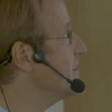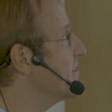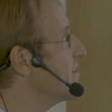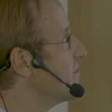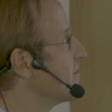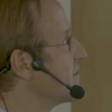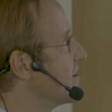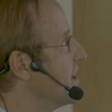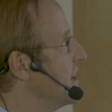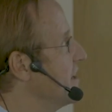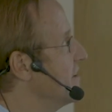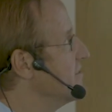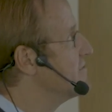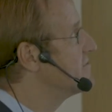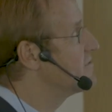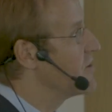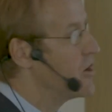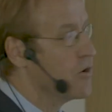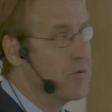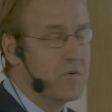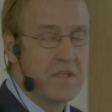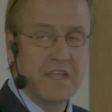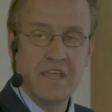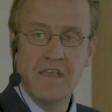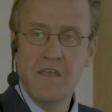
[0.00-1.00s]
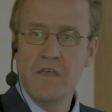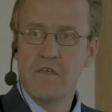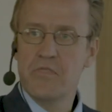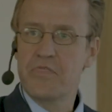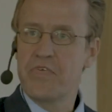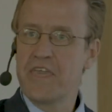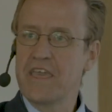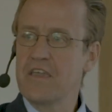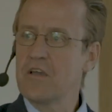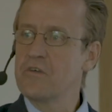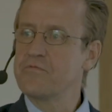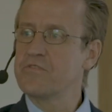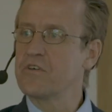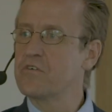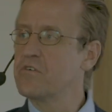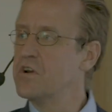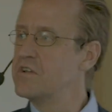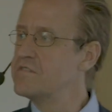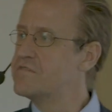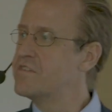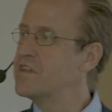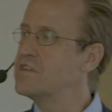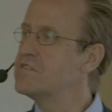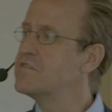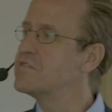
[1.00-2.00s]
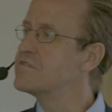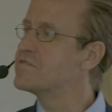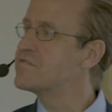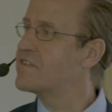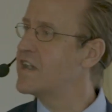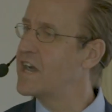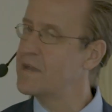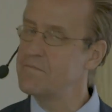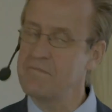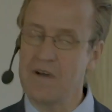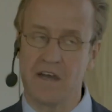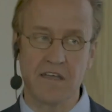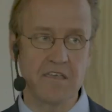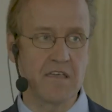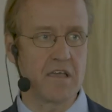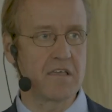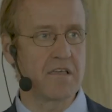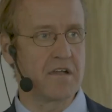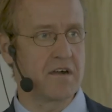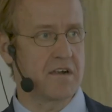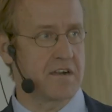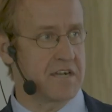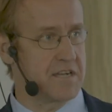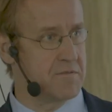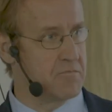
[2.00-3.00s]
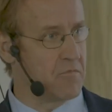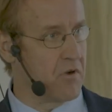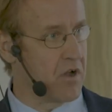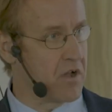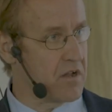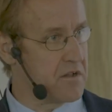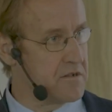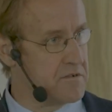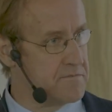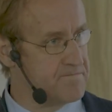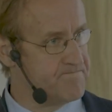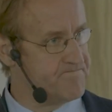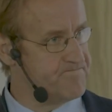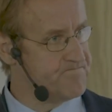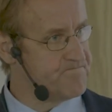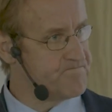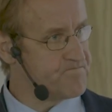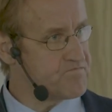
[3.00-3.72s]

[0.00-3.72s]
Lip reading: Okay, so think of a continuous time IRGARI model,